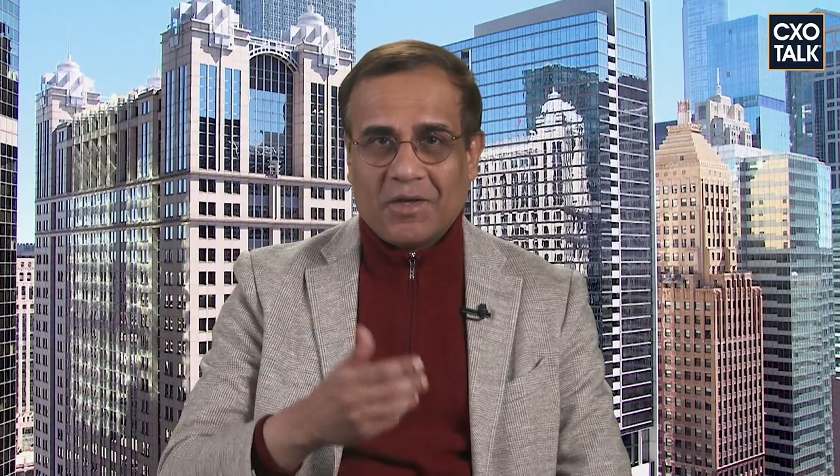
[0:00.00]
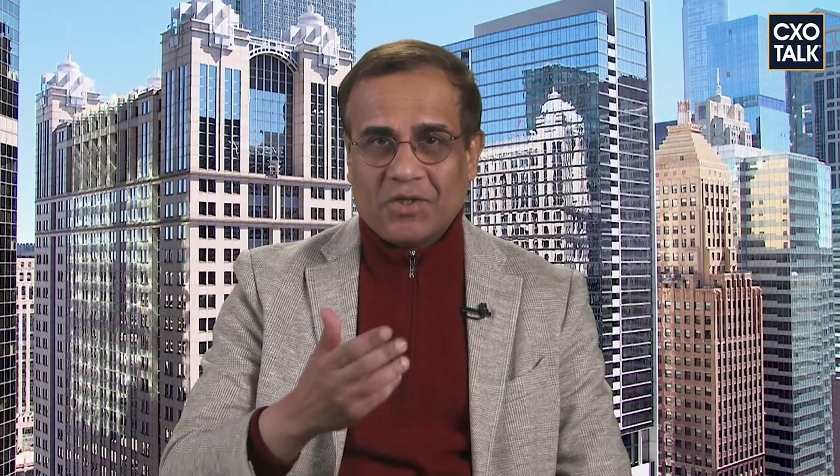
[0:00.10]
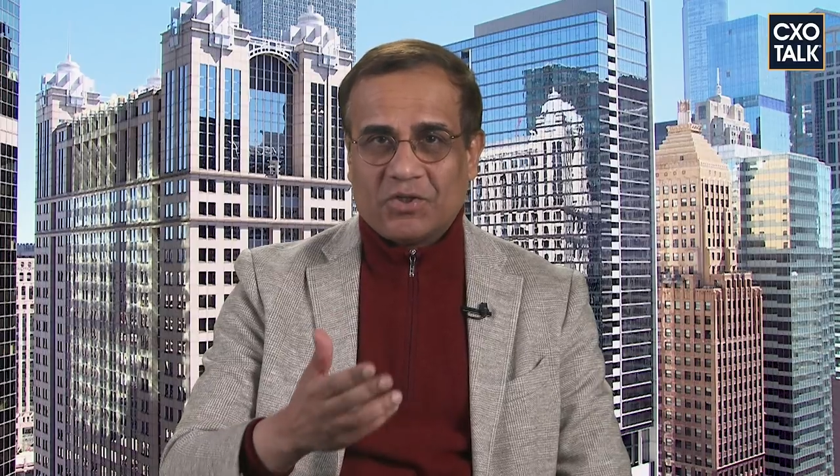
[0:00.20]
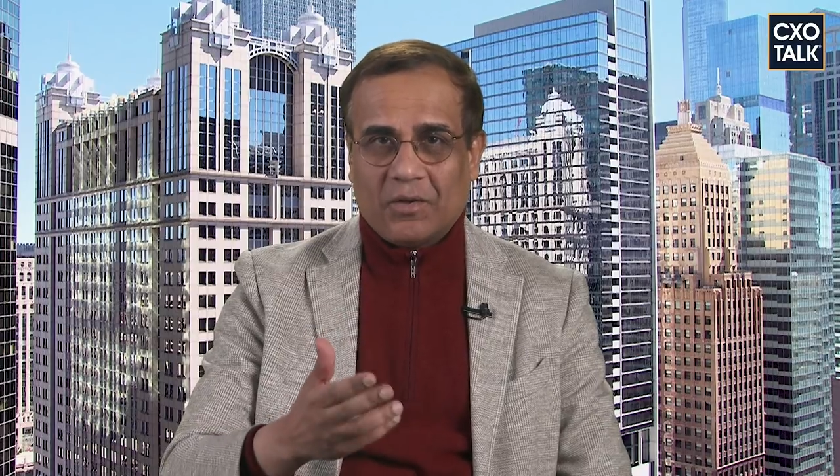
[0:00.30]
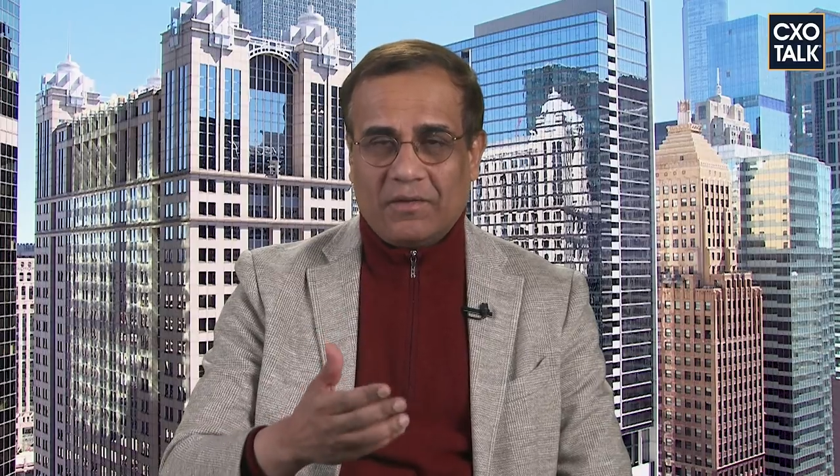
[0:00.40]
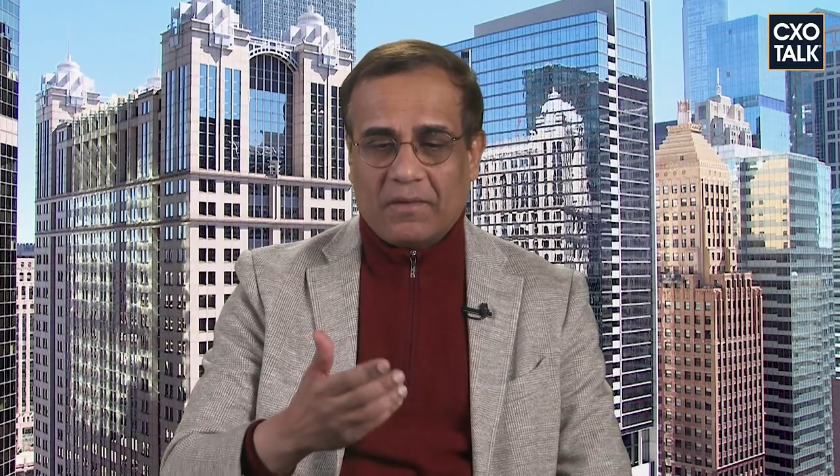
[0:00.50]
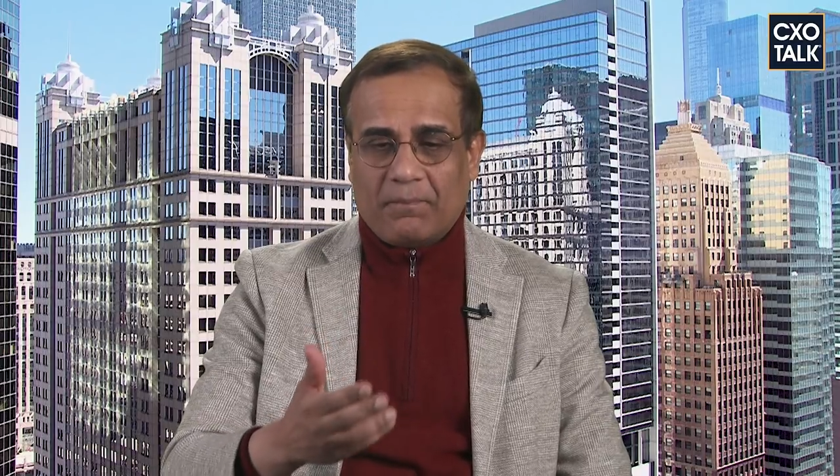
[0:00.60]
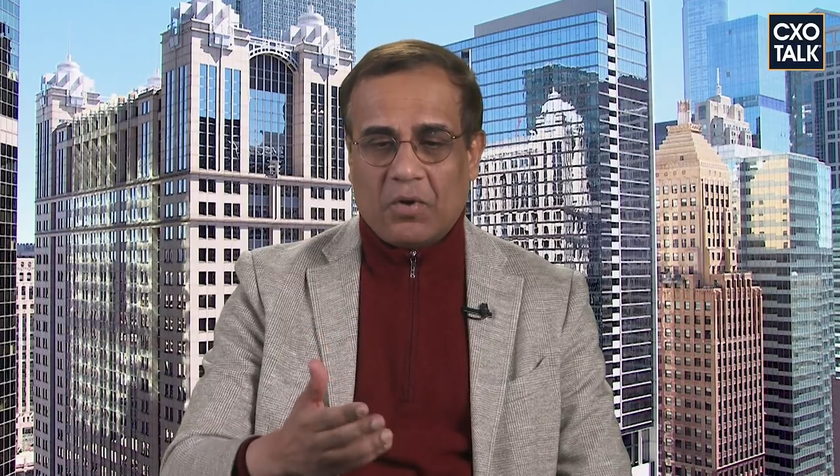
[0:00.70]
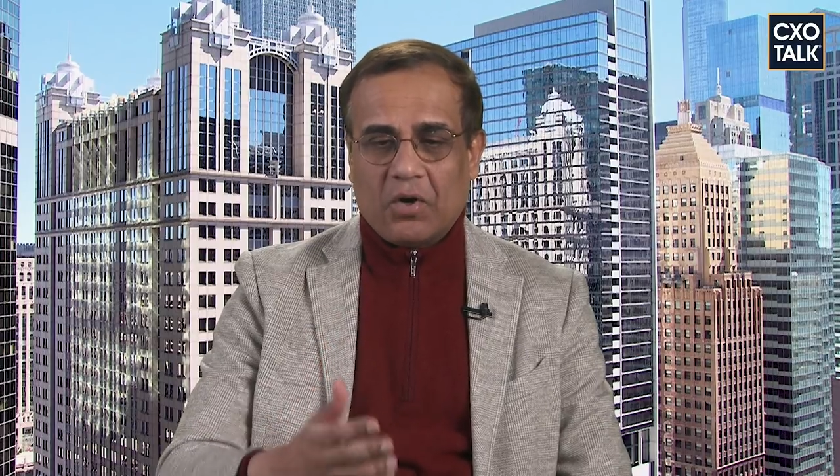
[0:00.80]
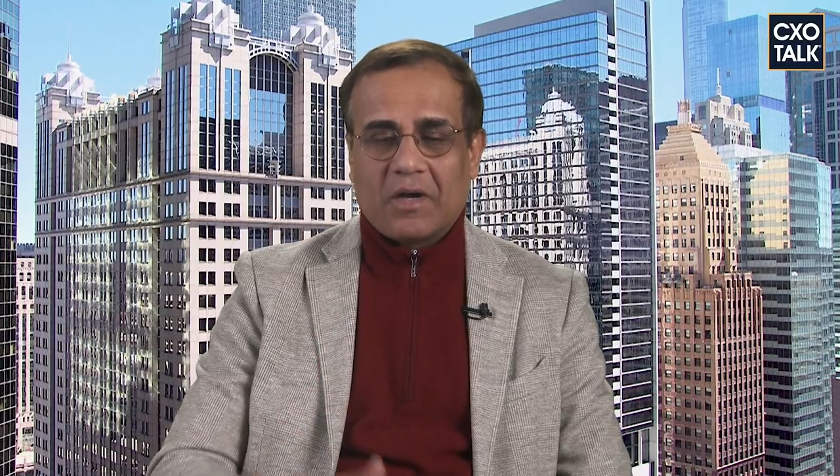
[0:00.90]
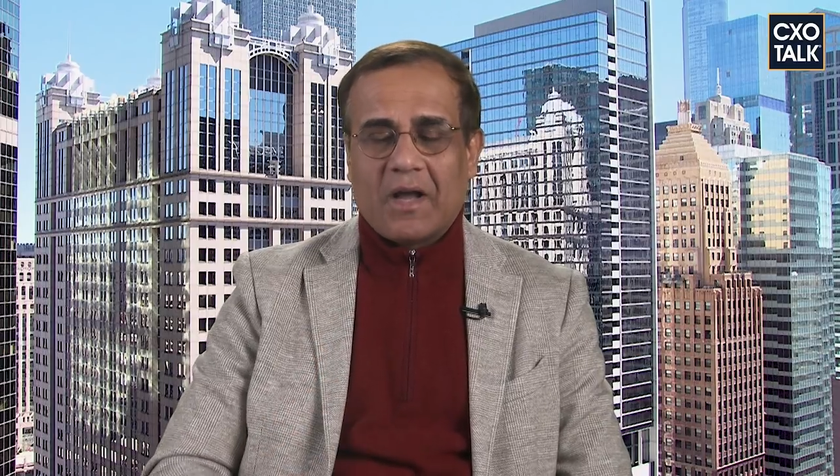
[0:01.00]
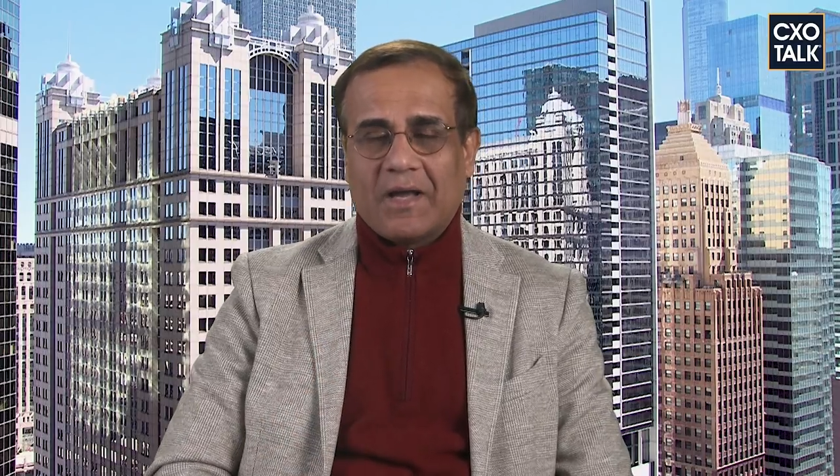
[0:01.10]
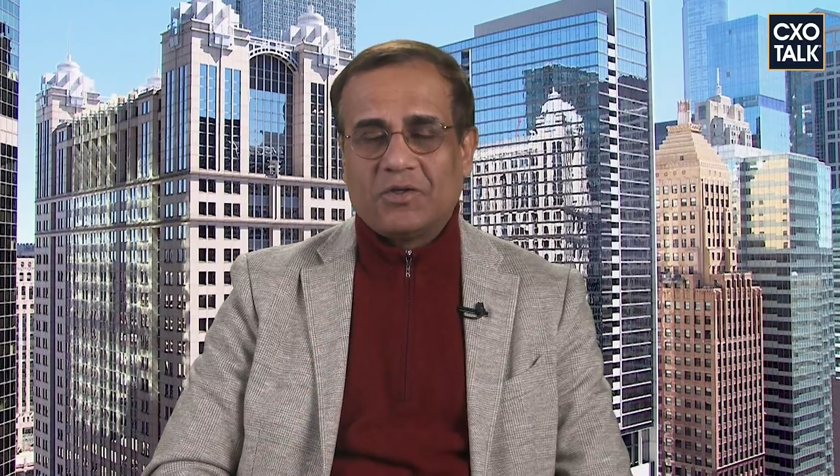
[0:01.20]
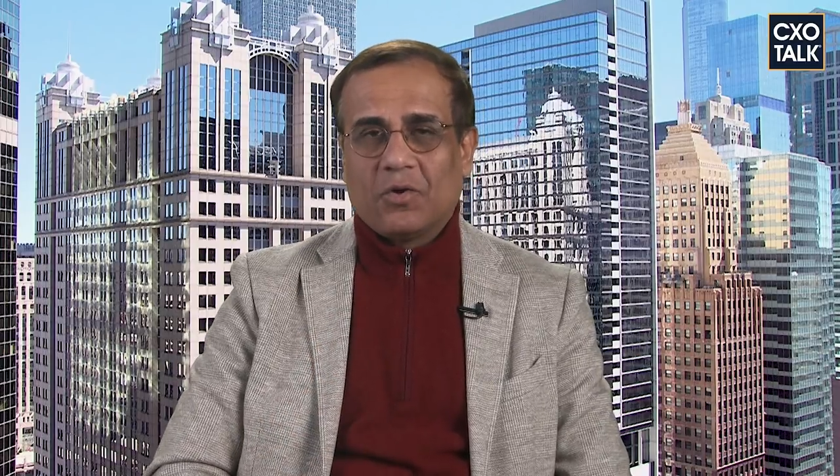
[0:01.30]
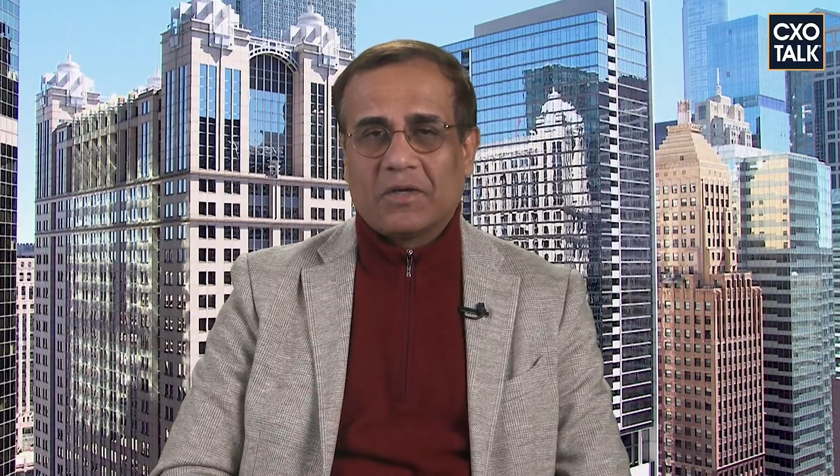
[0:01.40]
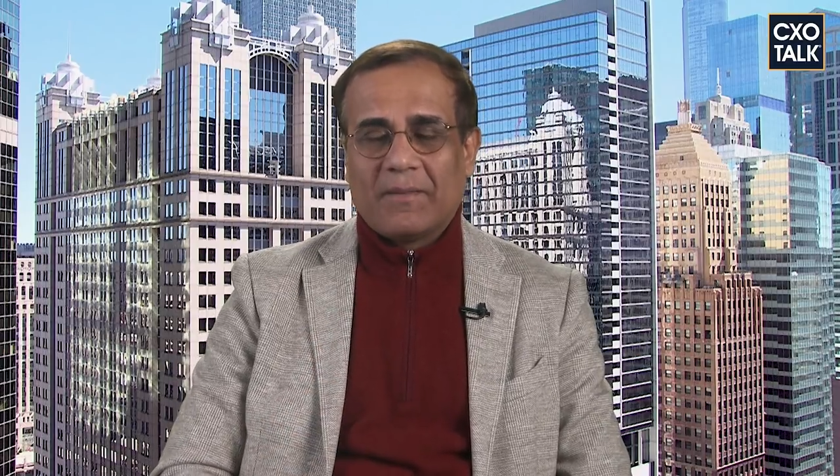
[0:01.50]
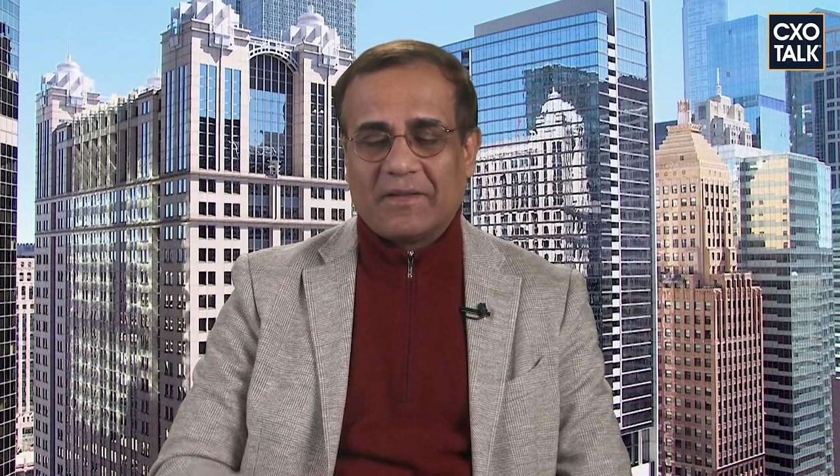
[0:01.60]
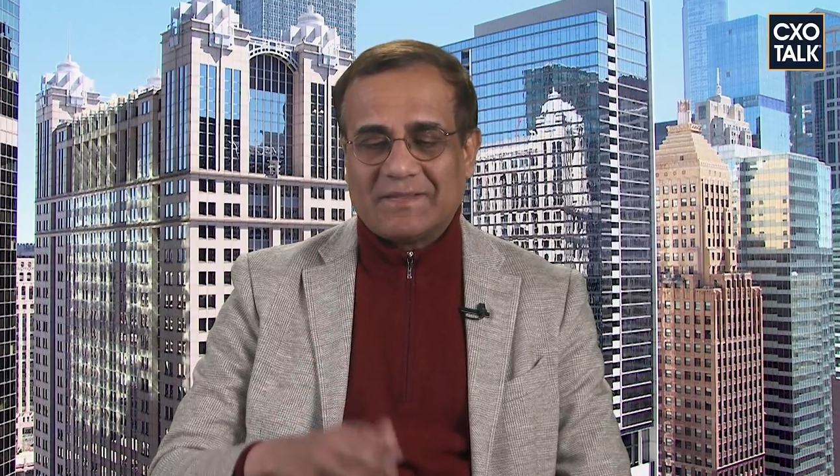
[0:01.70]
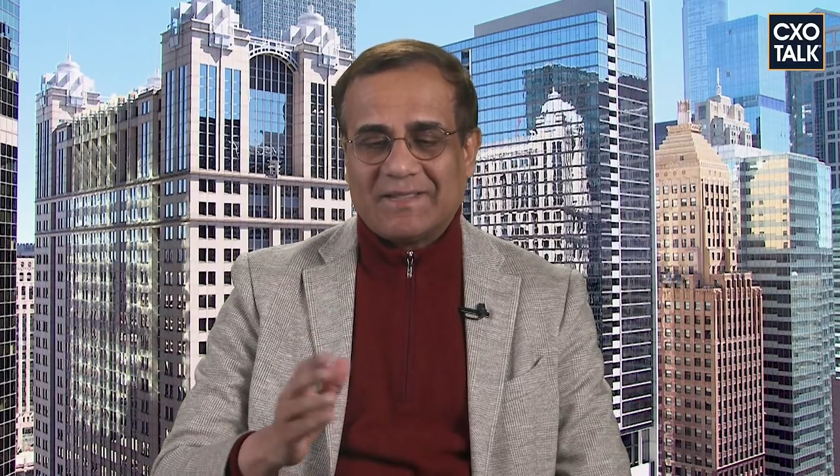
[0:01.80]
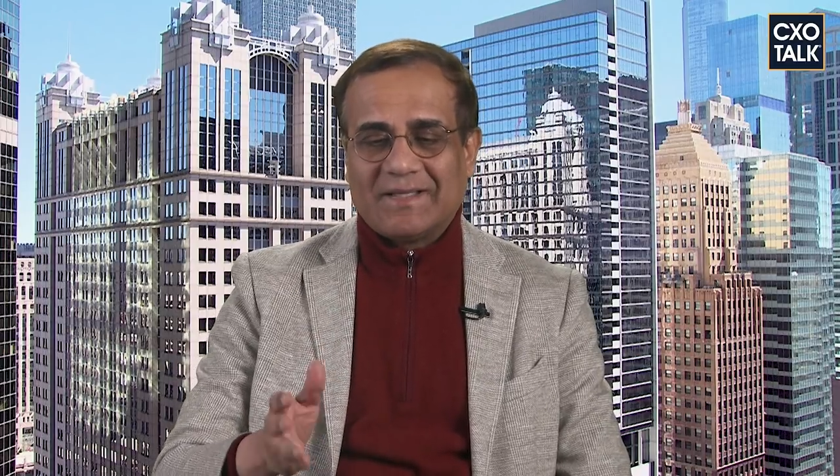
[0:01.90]
So in the book, I talk
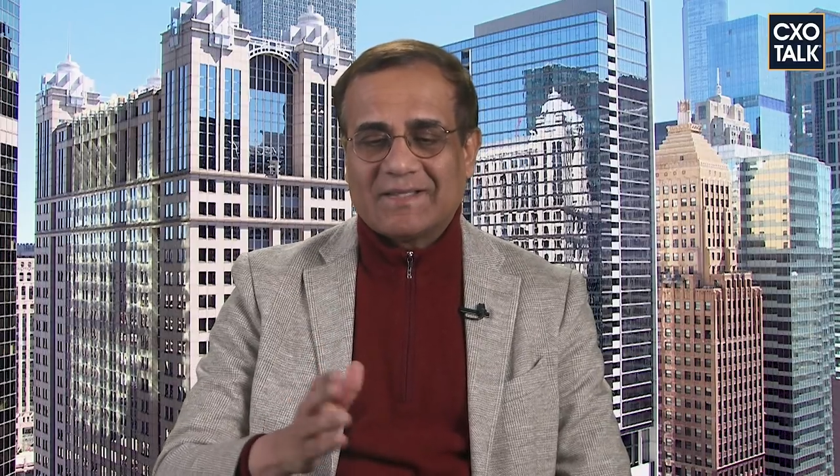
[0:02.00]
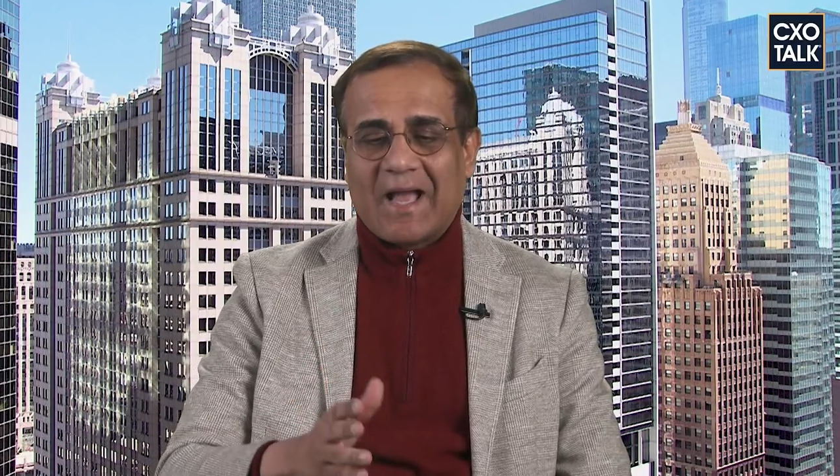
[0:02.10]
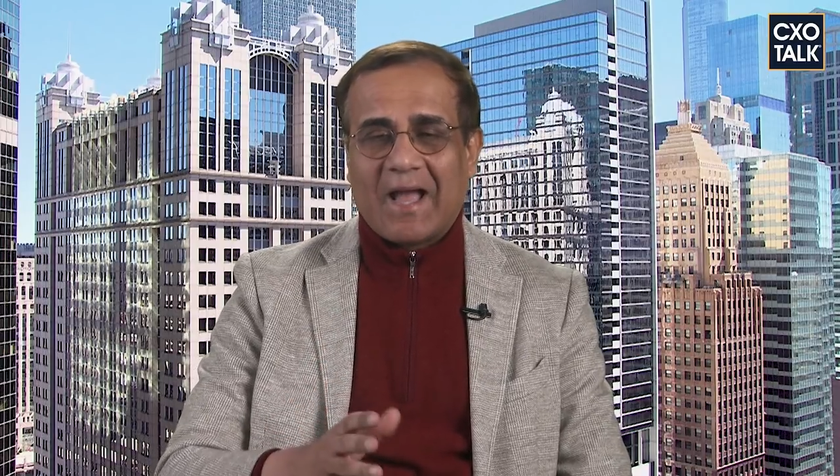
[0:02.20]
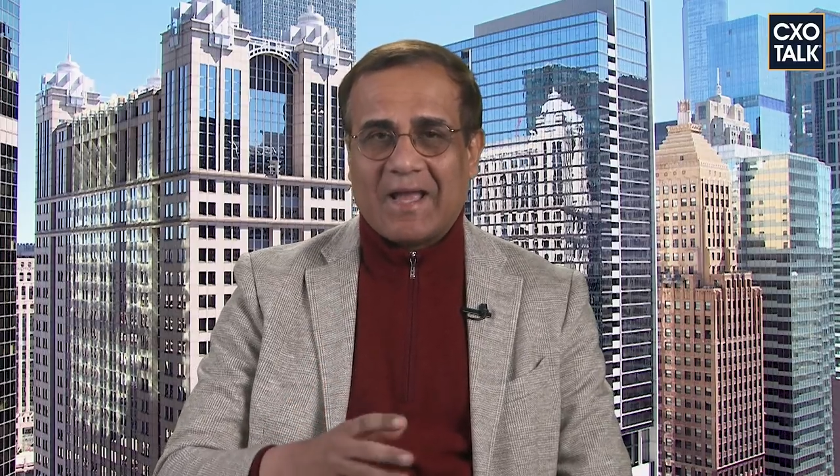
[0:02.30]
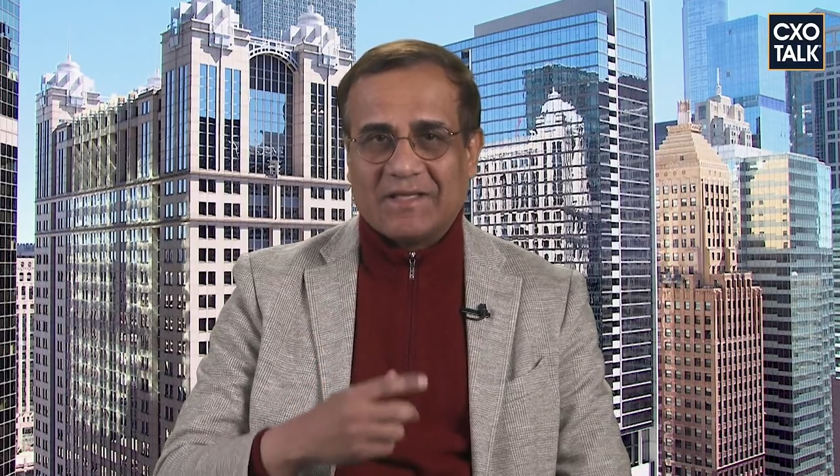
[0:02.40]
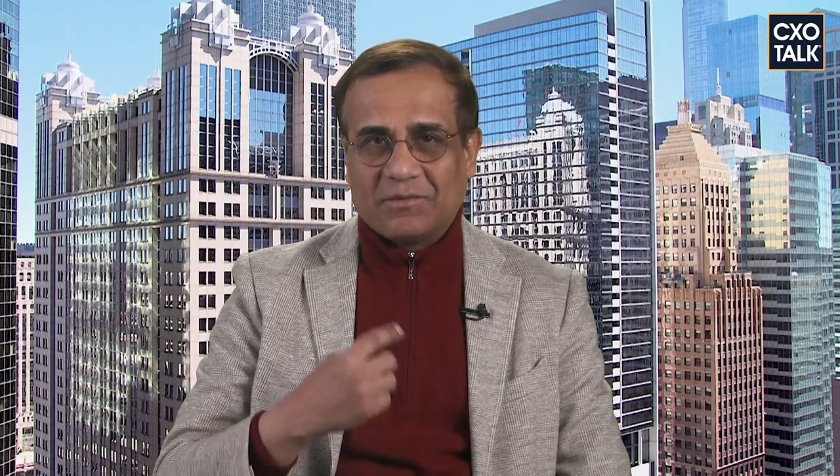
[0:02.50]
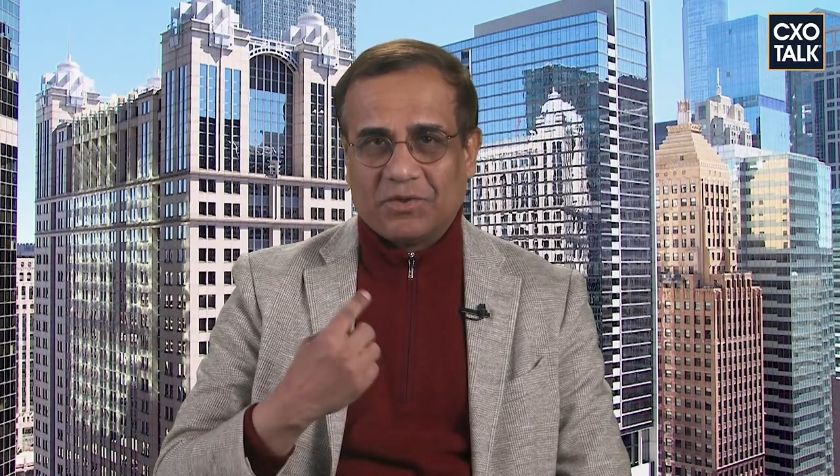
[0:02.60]
about six eyes,